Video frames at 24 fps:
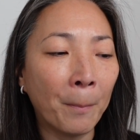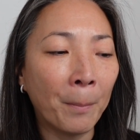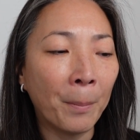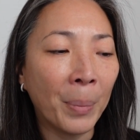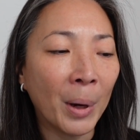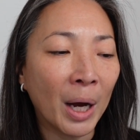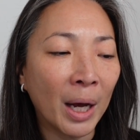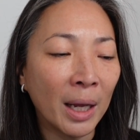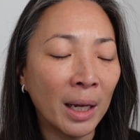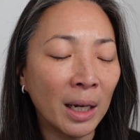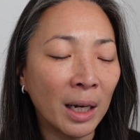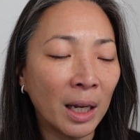
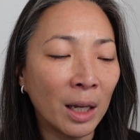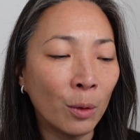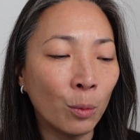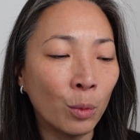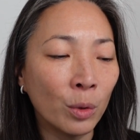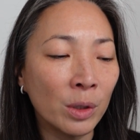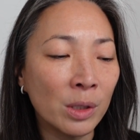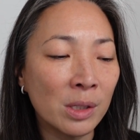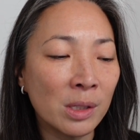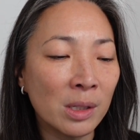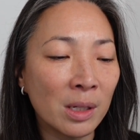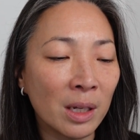but it
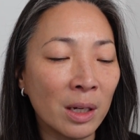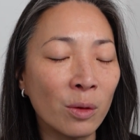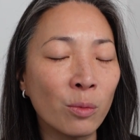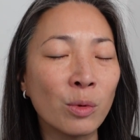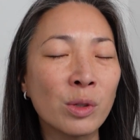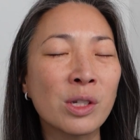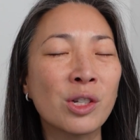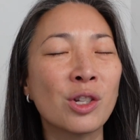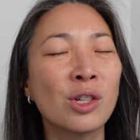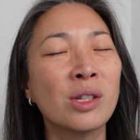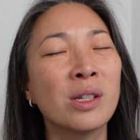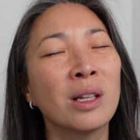was, it
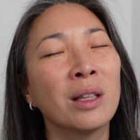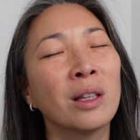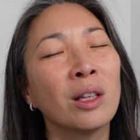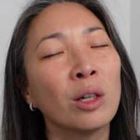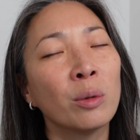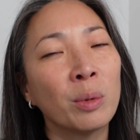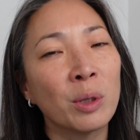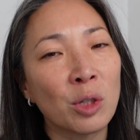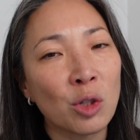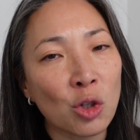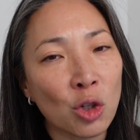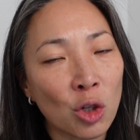was just a little
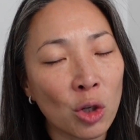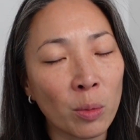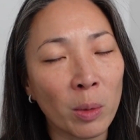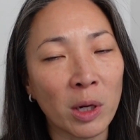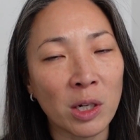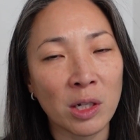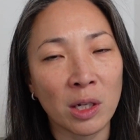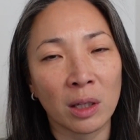bit too much.